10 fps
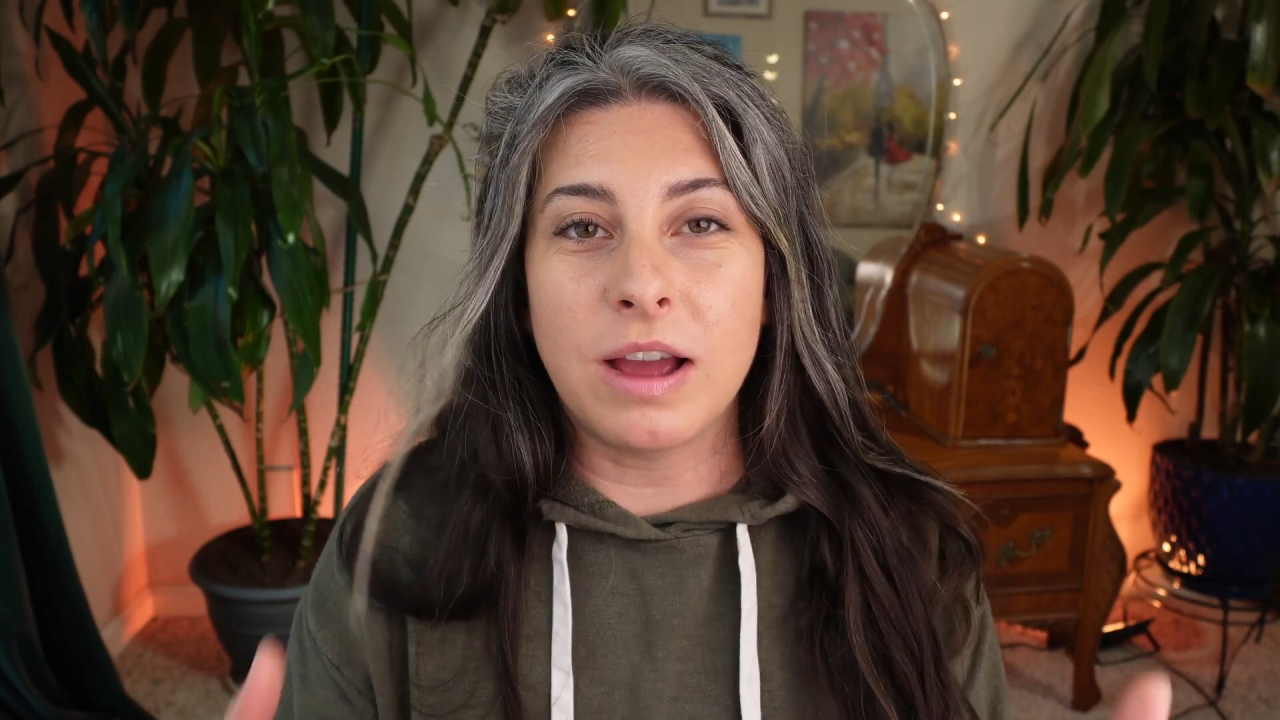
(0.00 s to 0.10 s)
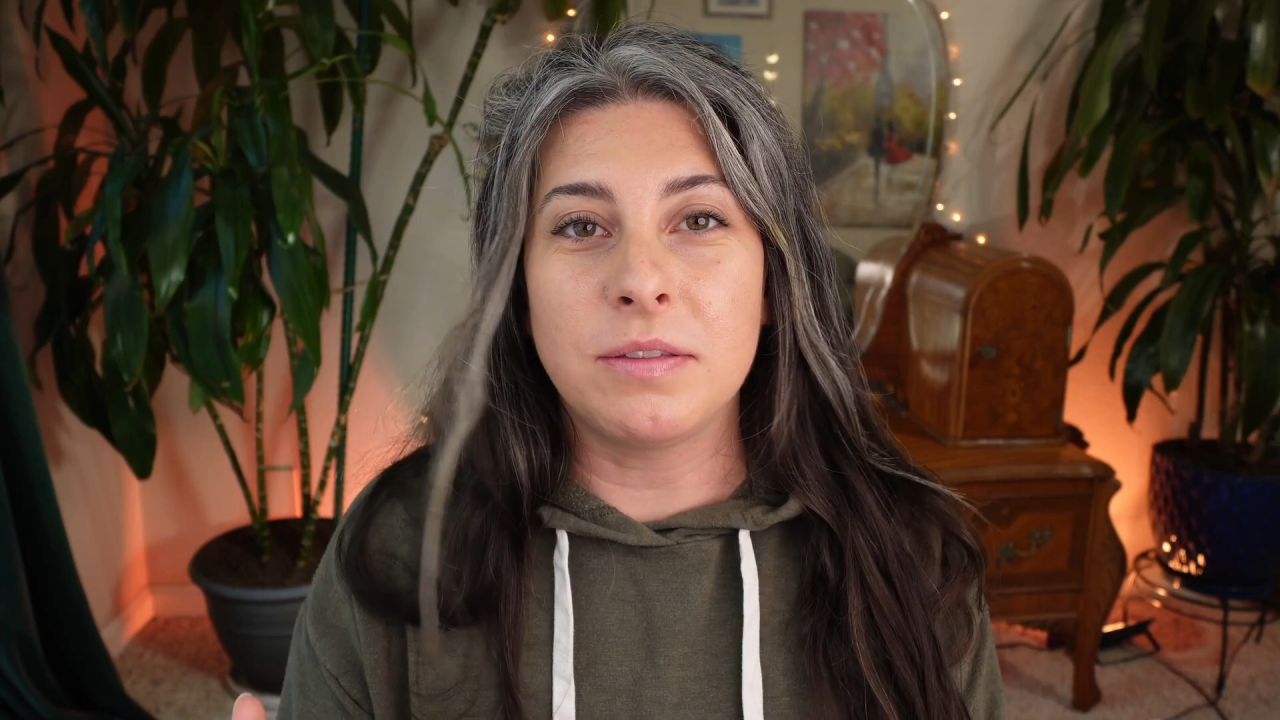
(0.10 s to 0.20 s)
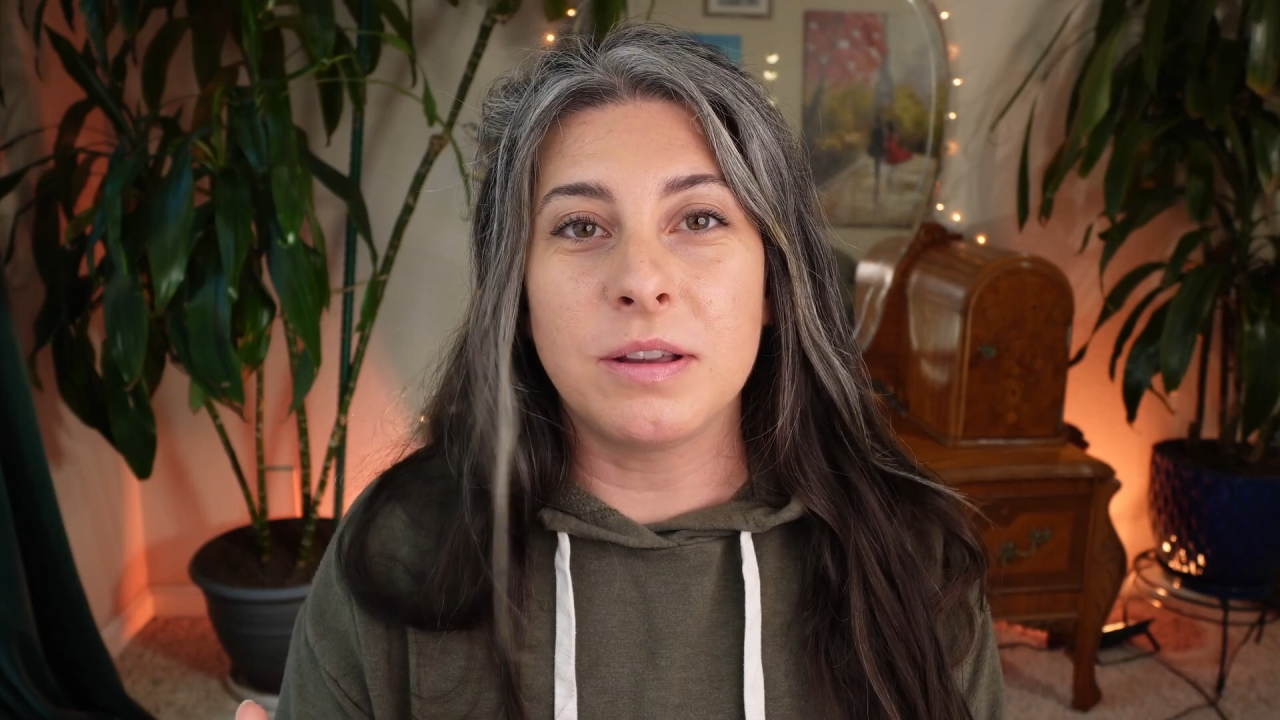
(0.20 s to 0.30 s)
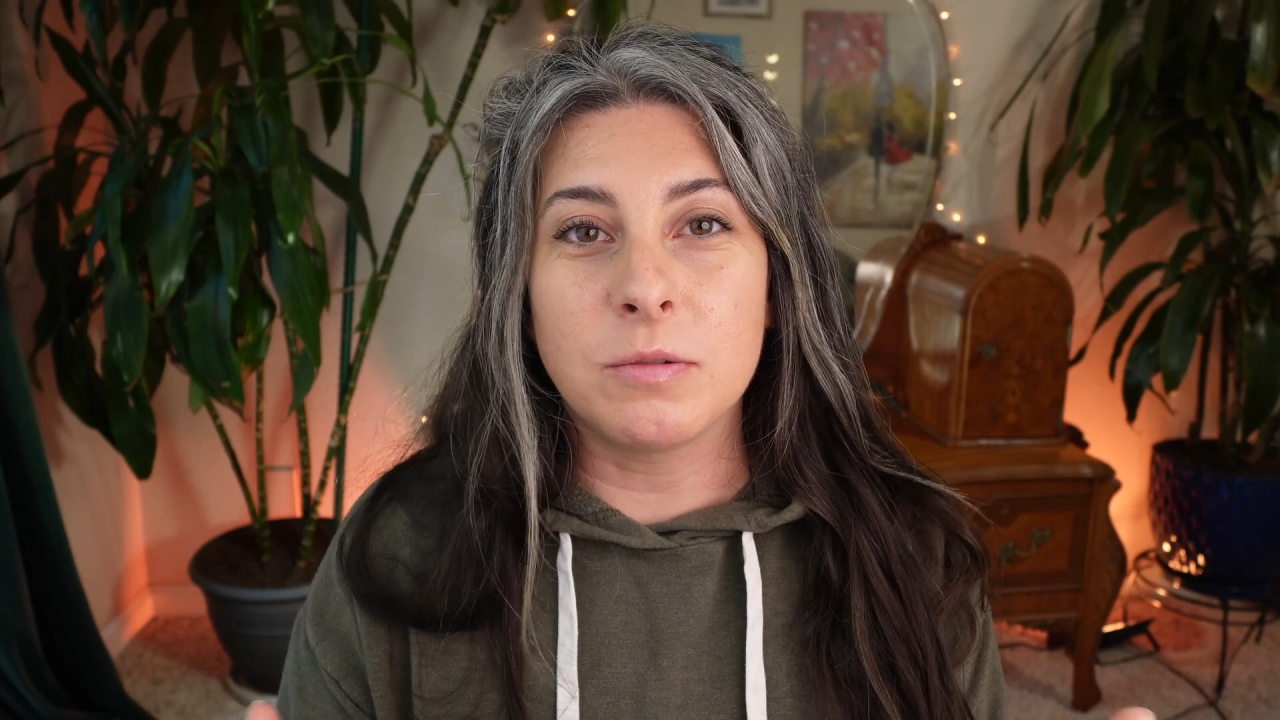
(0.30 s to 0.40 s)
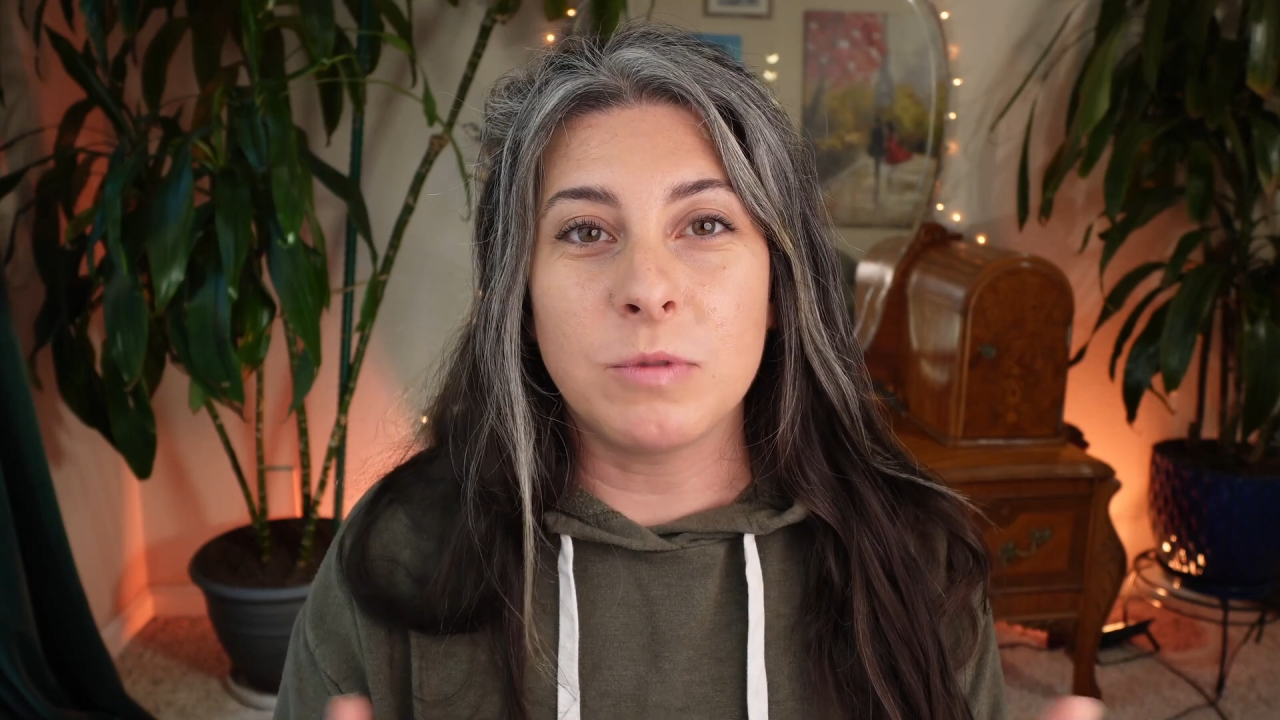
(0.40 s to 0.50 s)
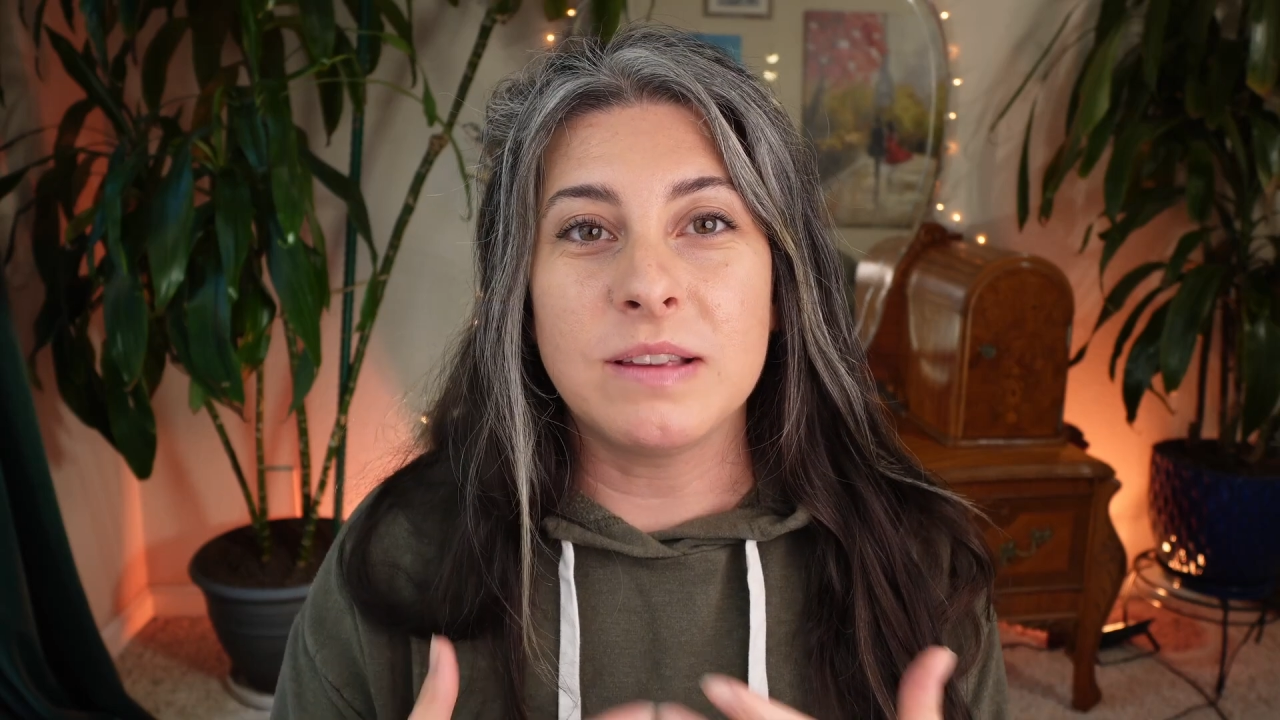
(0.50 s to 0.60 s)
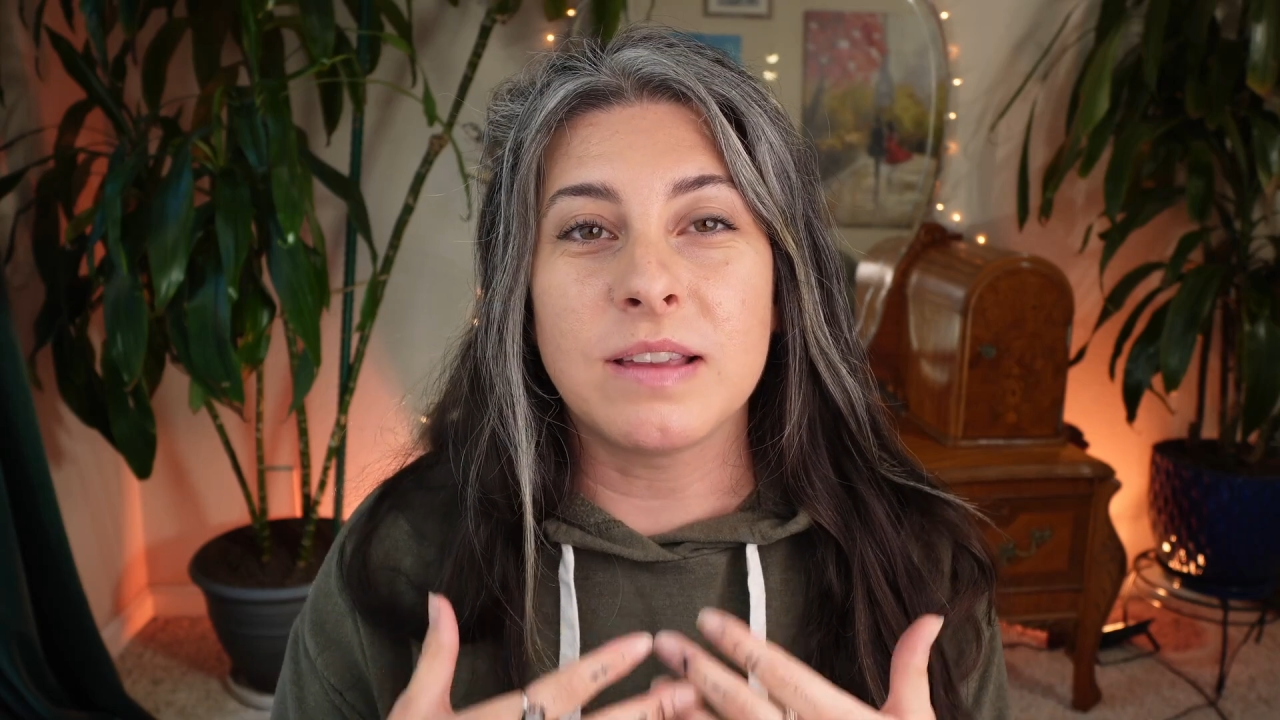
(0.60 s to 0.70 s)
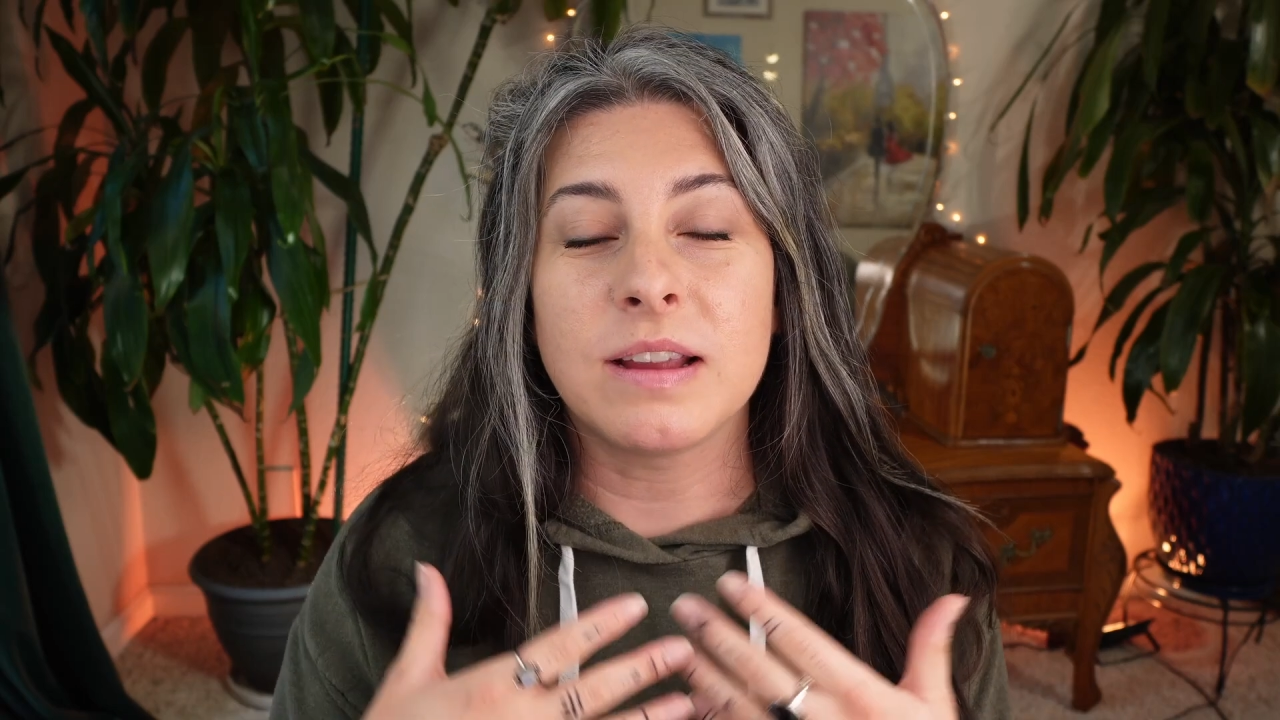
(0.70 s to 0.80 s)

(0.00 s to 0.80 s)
out there in ways